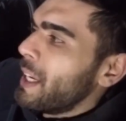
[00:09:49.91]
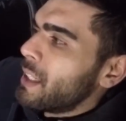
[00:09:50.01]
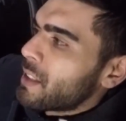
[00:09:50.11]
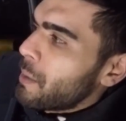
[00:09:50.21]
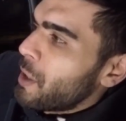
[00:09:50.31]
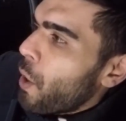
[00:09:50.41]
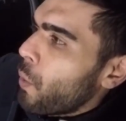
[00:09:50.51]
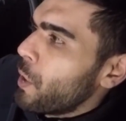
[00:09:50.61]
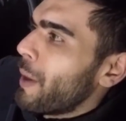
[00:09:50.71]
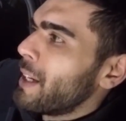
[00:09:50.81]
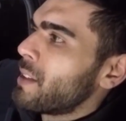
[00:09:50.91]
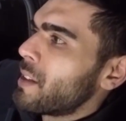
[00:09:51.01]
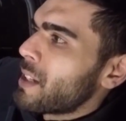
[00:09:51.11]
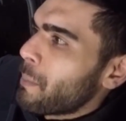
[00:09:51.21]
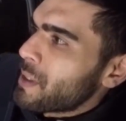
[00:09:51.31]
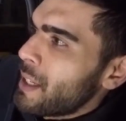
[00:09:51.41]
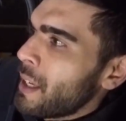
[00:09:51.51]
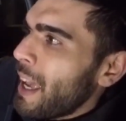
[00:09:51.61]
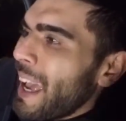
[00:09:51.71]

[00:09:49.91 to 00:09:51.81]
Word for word: League is going to be the only way into the Champions League